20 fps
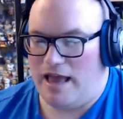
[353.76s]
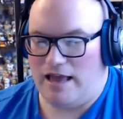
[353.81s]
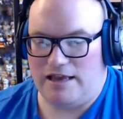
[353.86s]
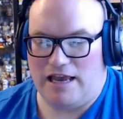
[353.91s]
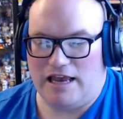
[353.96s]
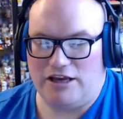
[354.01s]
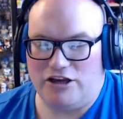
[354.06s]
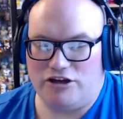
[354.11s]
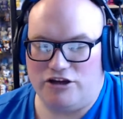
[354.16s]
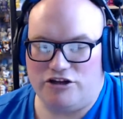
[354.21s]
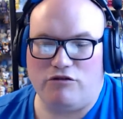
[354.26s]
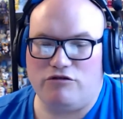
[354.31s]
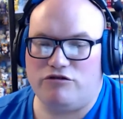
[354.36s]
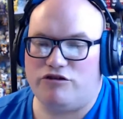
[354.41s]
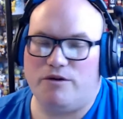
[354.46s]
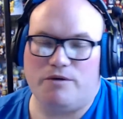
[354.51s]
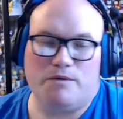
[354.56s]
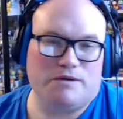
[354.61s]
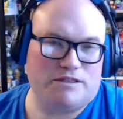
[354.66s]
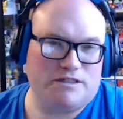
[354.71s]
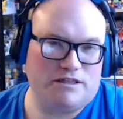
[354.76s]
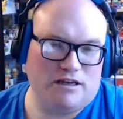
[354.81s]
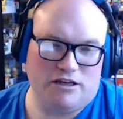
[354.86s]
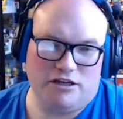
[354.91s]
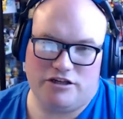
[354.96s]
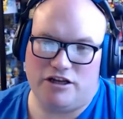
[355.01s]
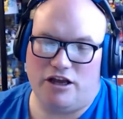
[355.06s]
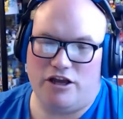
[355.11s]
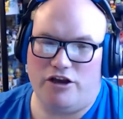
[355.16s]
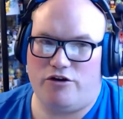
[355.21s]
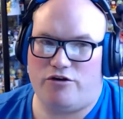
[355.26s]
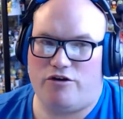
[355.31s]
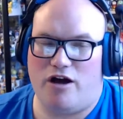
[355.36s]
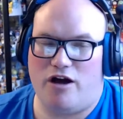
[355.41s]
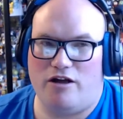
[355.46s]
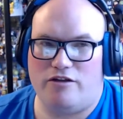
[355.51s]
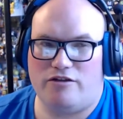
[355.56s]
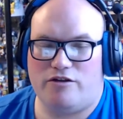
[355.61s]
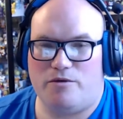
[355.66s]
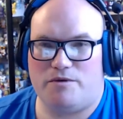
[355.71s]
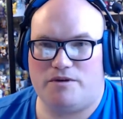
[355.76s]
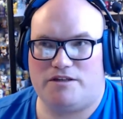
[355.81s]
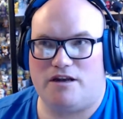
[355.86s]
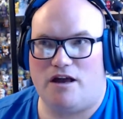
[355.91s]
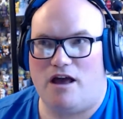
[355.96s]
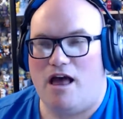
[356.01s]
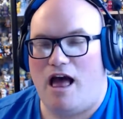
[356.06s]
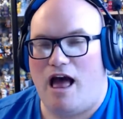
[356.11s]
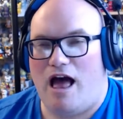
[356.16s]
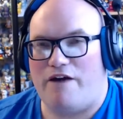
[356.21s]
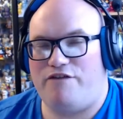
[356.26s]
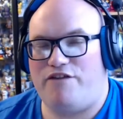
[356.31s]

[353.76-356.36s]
Yeah, yeah, you don't do it with, you can't do it with stuff.